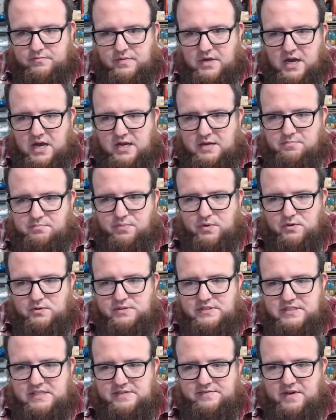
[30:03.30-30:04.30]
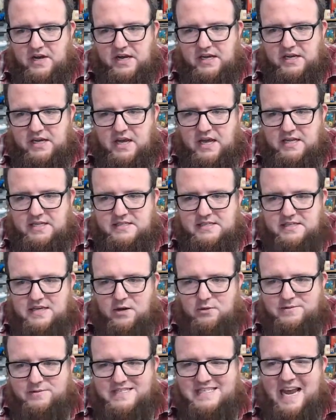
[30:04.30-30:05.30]
Hi, Bruce, Levi, and
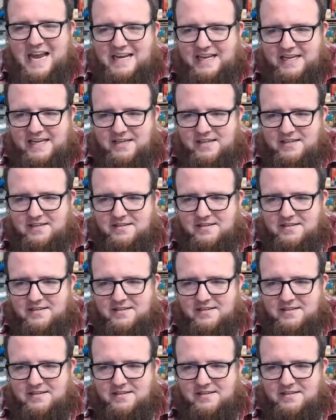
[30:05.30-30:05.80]
oh, Sadie.